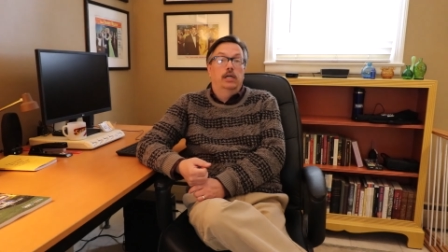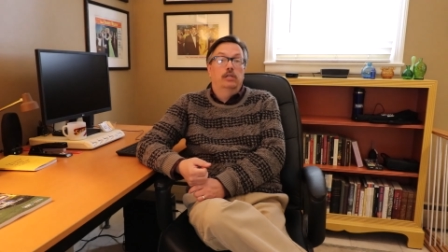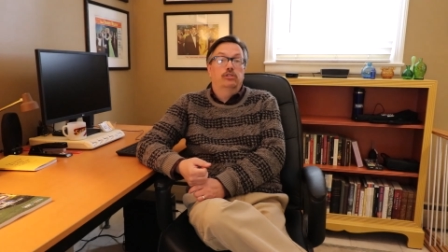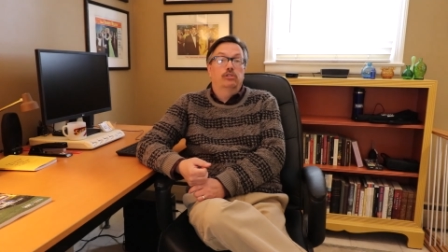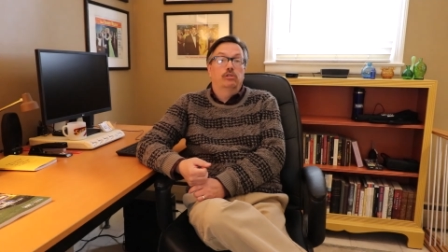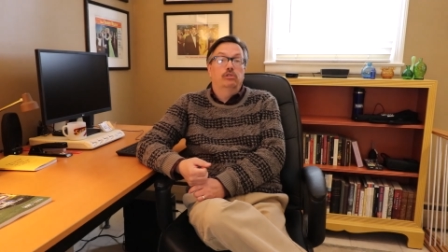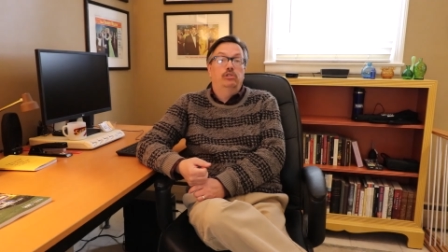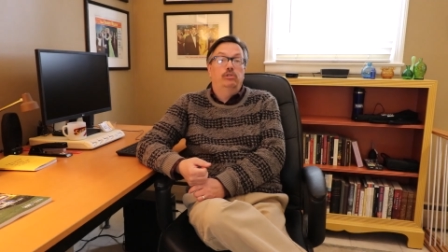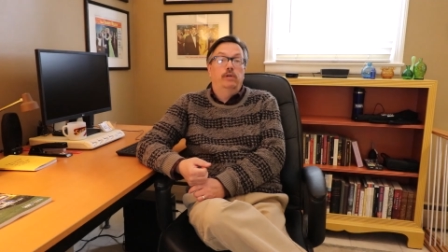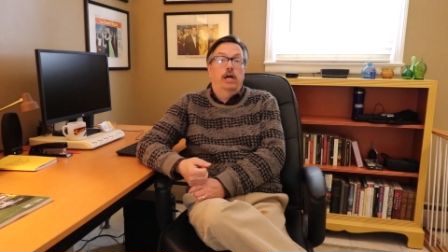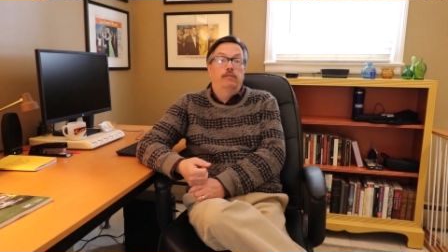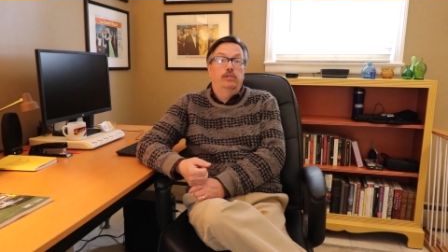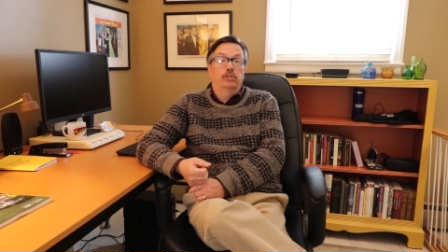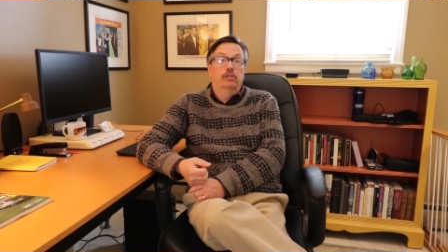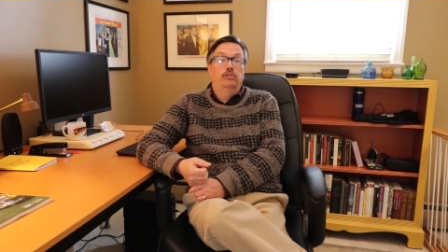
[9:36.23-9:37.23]
so that you
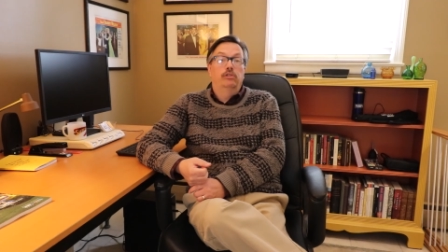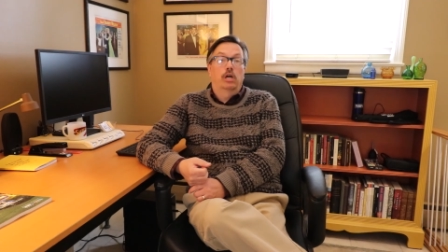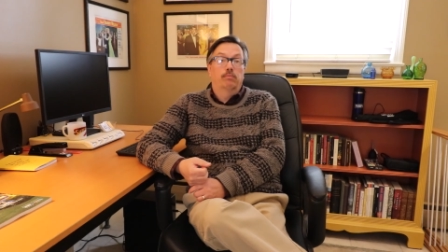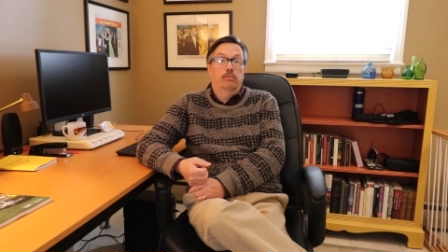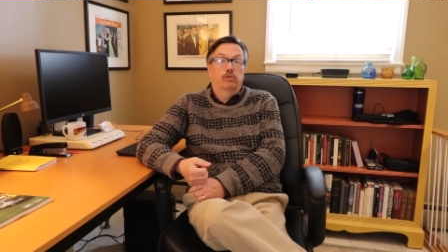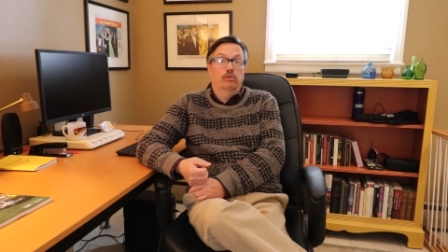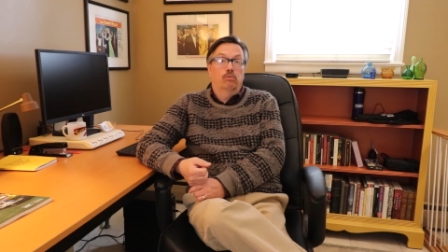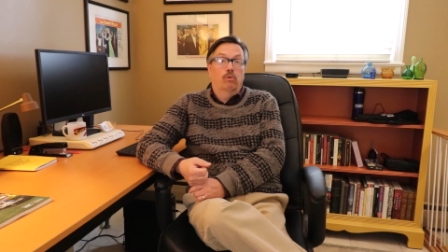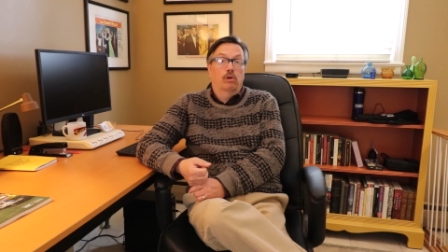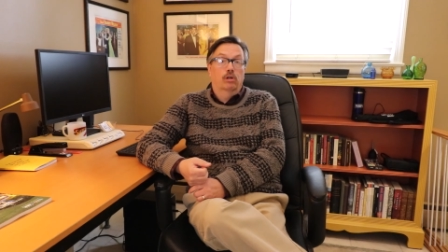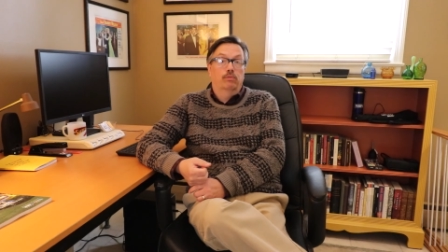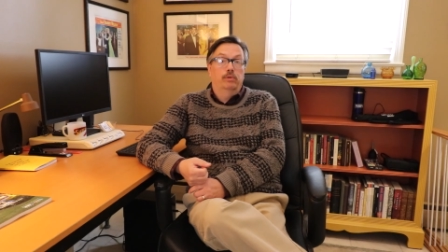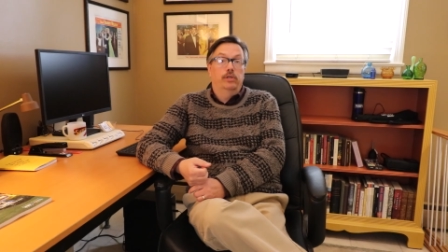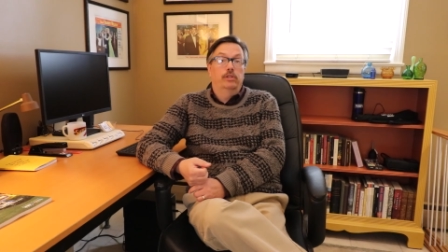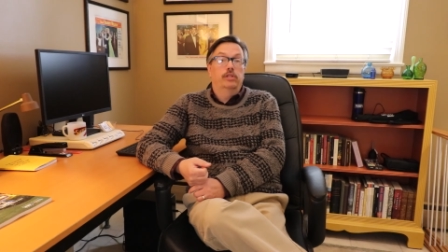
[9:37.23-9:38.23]
have a good number to
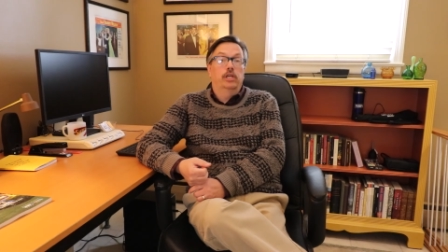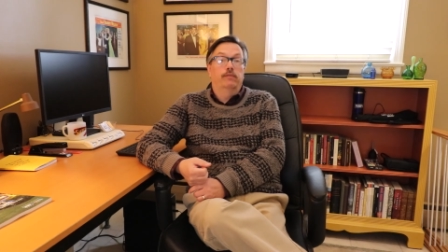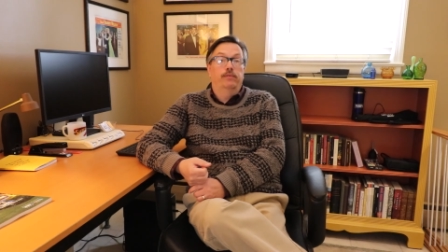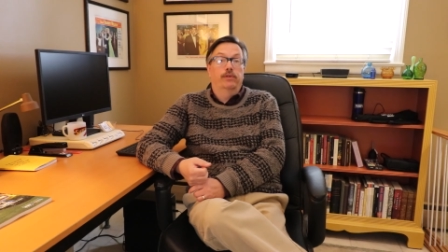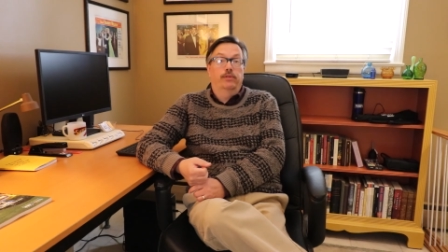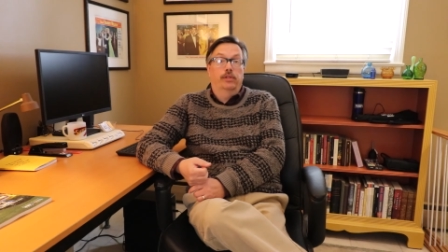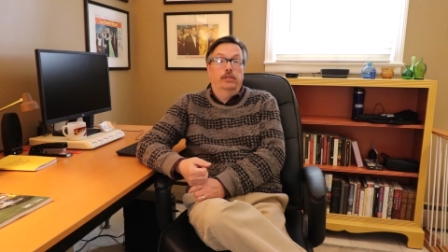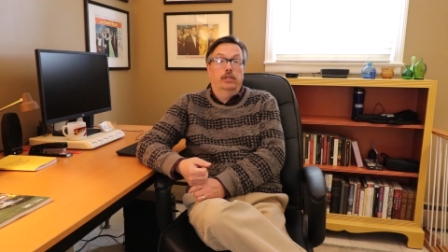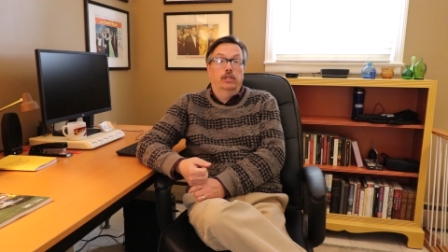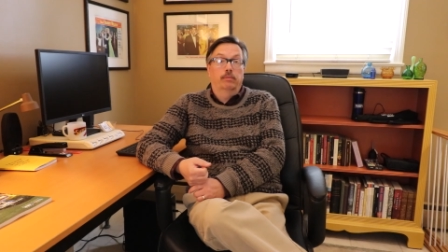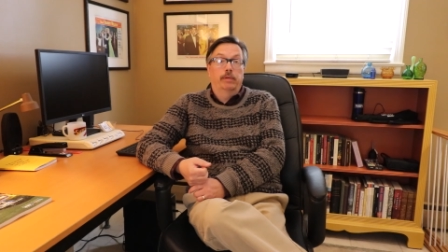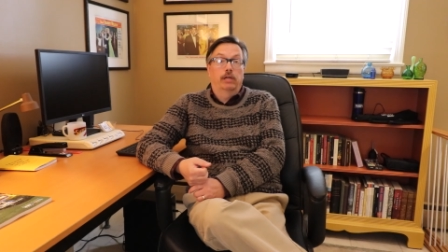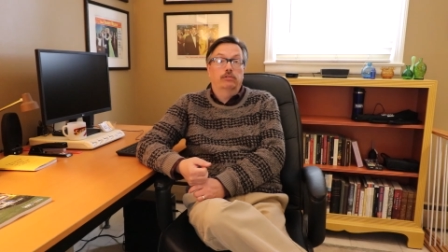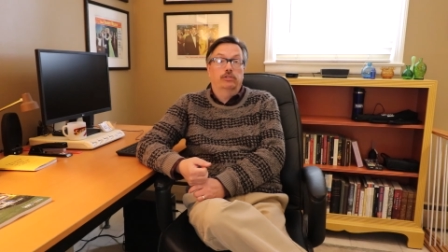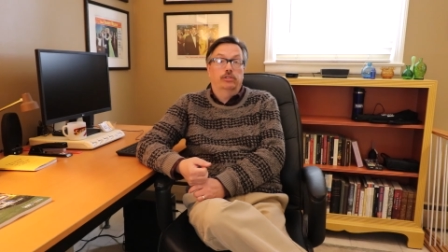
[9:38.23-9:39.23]
work with if you're thinking
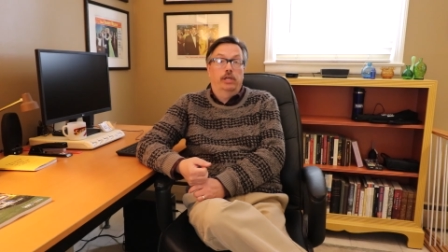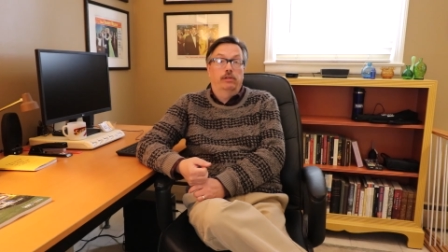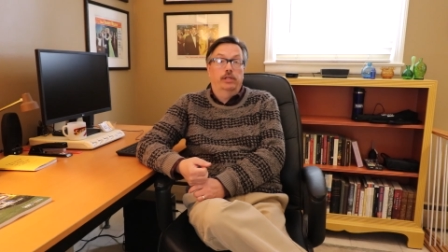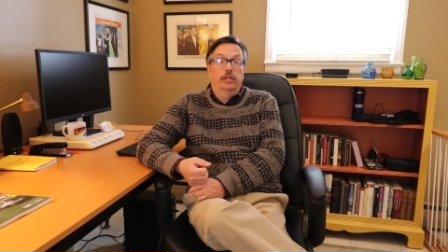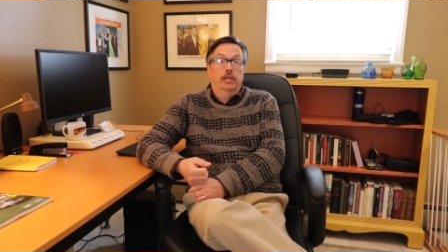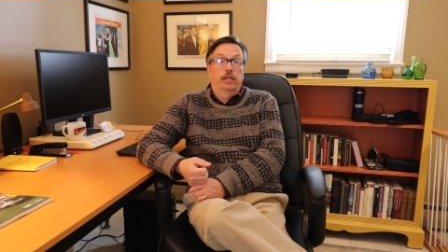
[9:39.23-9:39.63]
about selling.